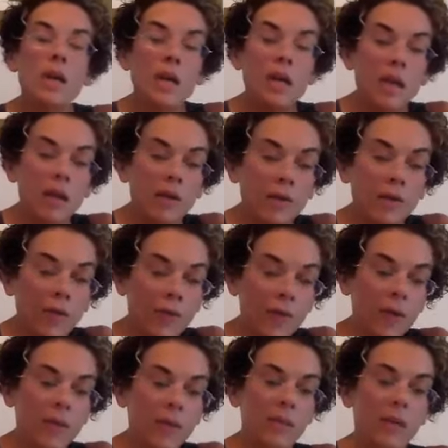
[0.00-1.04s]
If
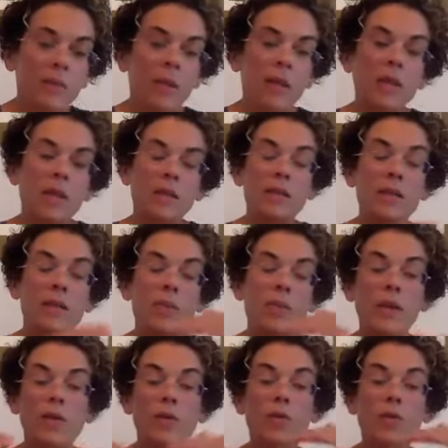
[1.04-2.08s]
something needs to
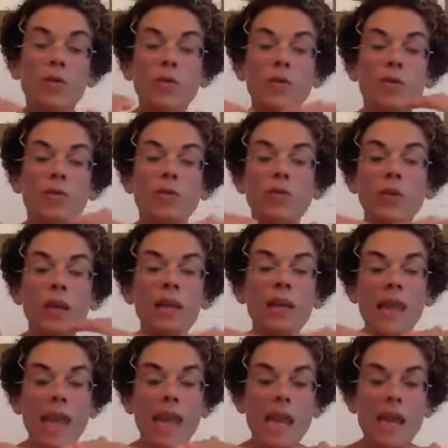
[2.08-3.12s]
be
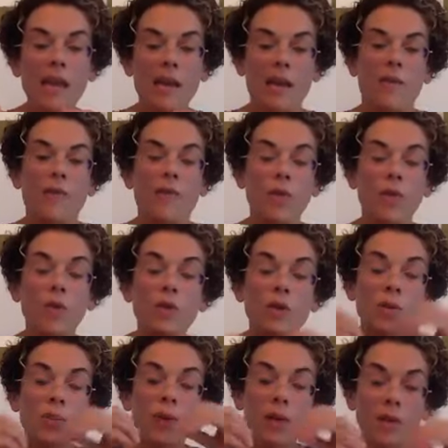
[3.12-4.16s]
relayed for you to
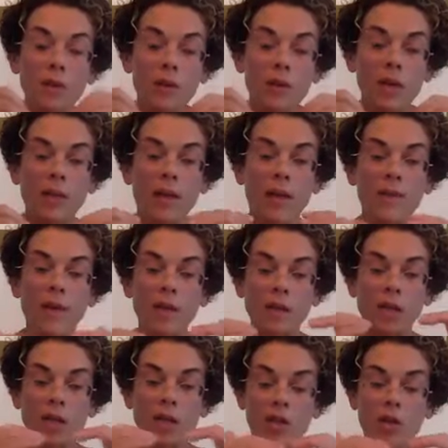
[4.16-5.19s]
build in that
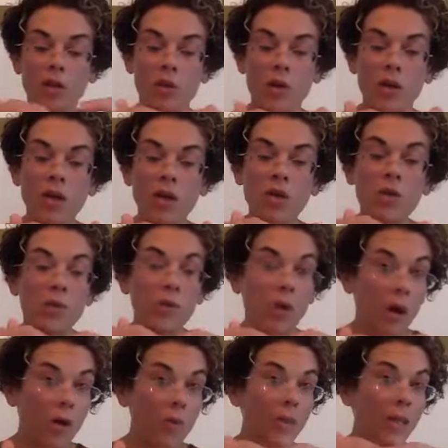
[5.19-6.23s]
foundation in new
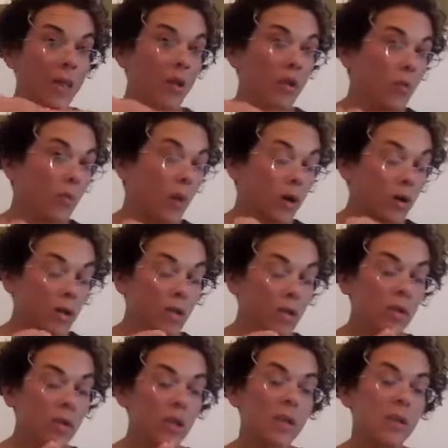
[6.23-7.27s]
harmony, new
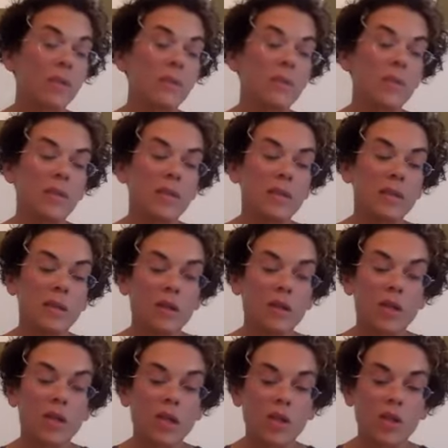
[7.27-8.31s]
partnerships, it's
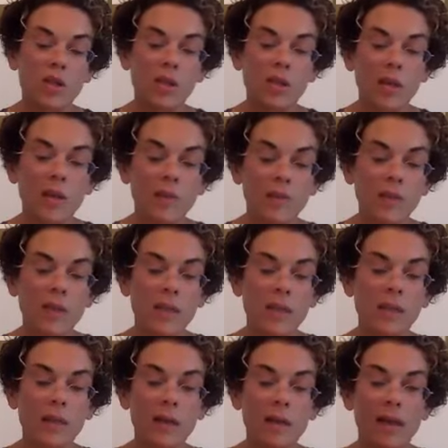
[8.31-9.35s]
going to shift
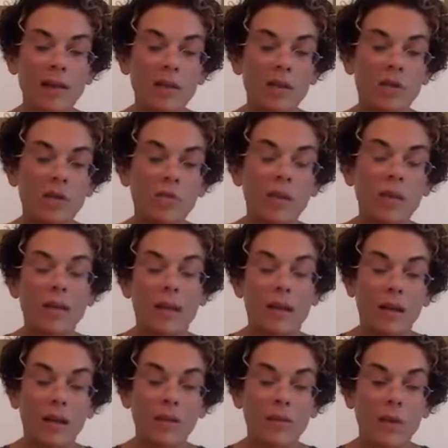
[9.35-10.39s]
and then allow you to
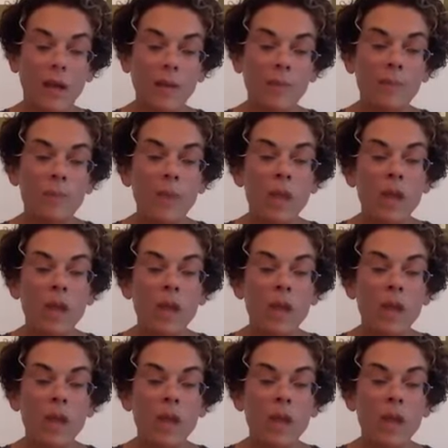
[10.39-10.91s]
realign, right?